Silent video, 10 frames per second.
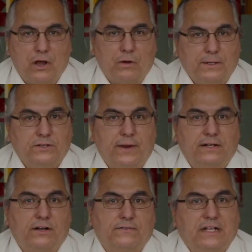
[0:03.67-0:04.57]

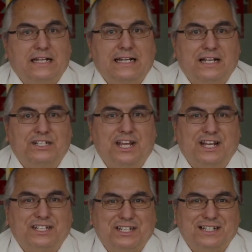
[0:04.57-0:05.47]
Director of Indian
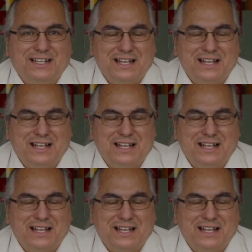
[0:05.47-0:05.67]
Education